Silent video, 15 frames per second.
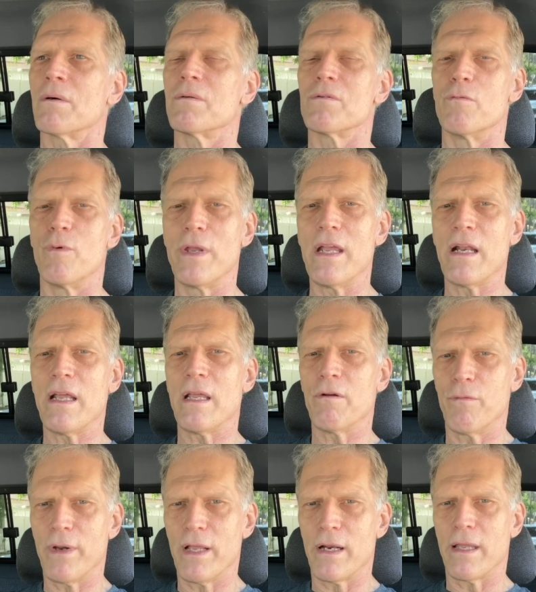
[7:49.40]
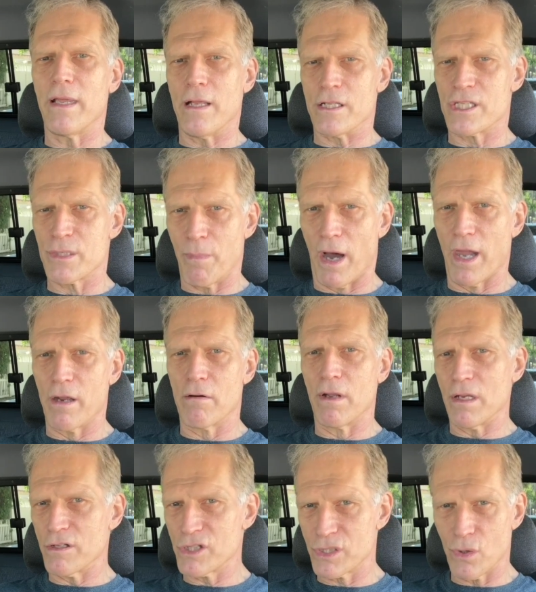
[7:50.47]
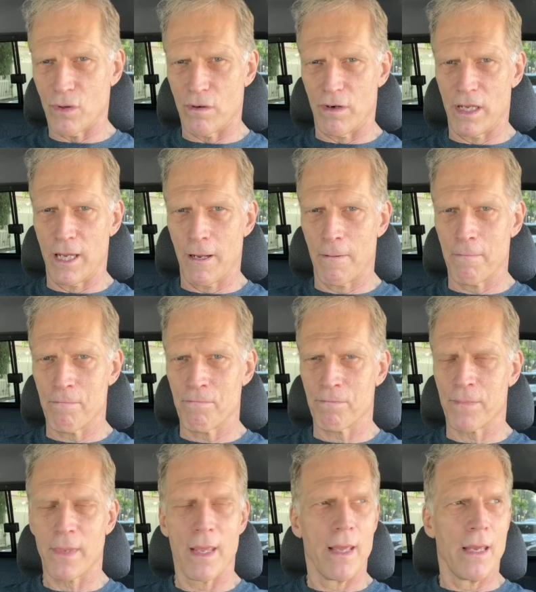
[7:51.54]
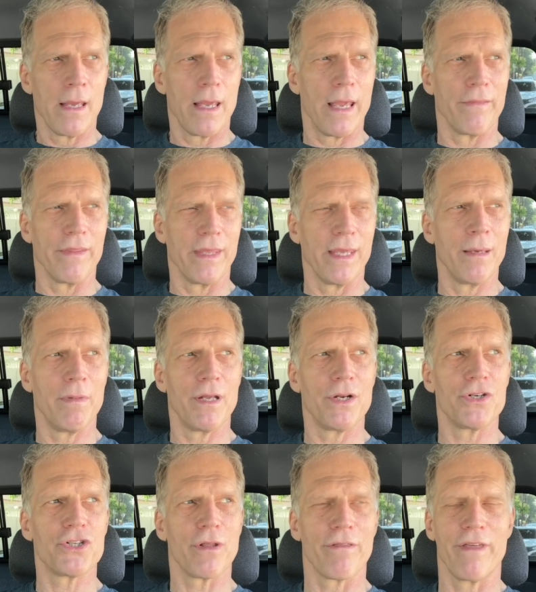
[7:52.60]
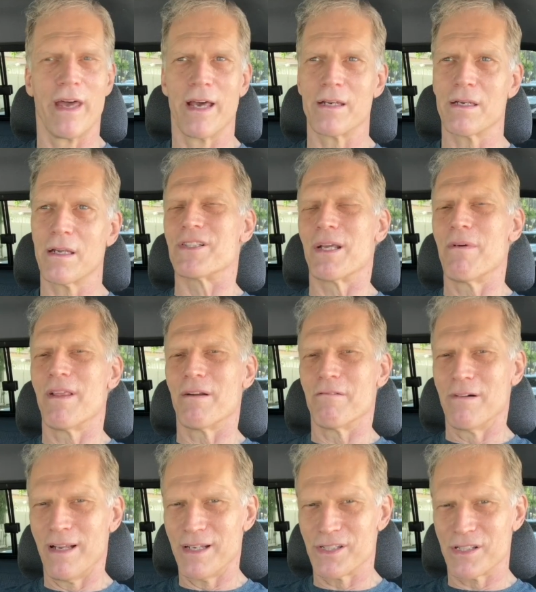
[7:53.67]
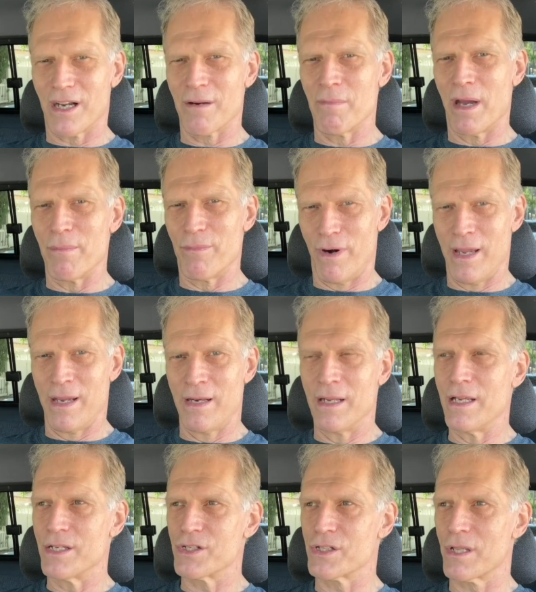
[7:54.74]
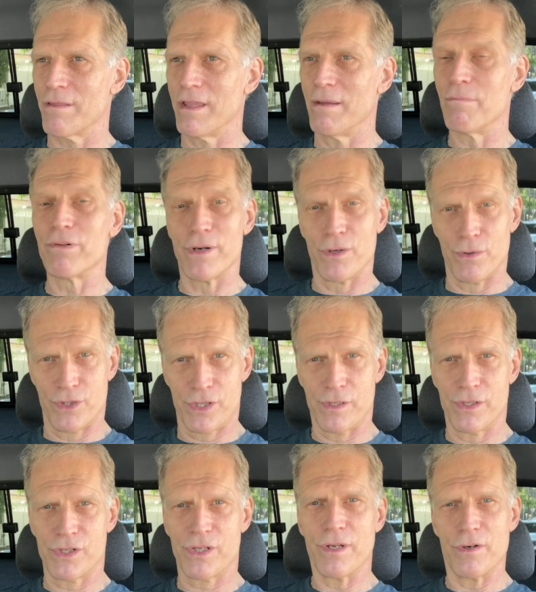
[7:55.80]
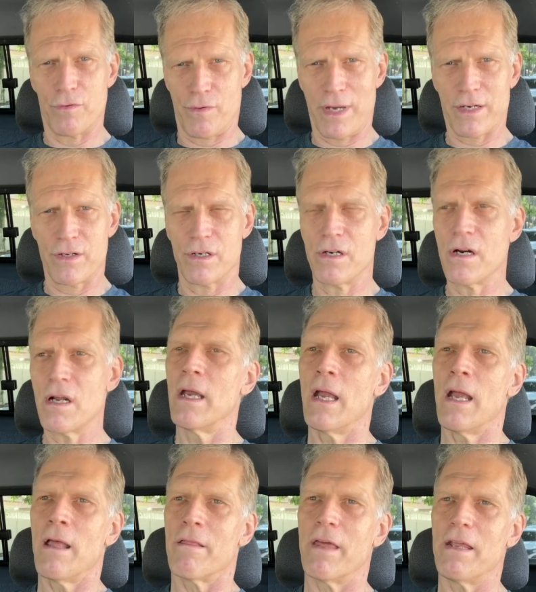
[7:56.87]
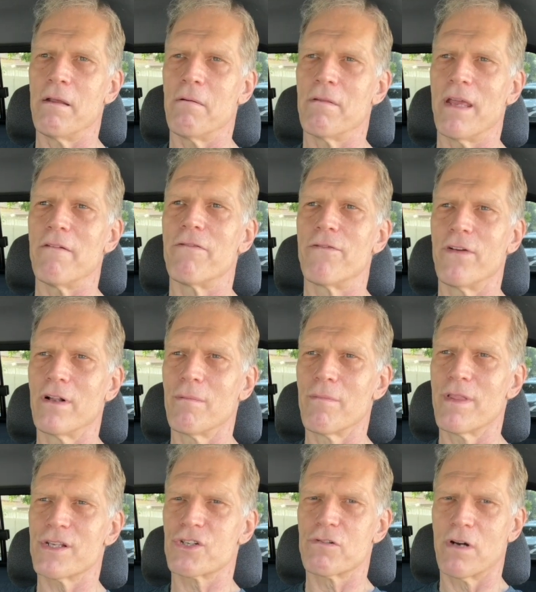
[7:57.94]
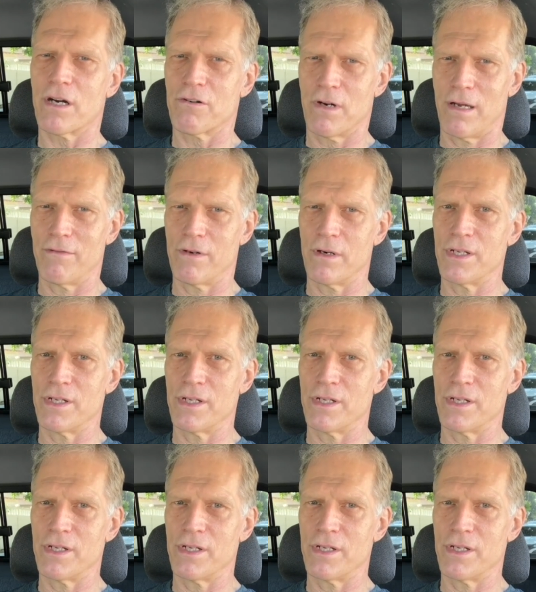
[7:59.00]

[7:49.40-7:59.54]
Really, really inspiring story. And the image something that really stuck in my brain is the producers, the director. They filmed this truck driver.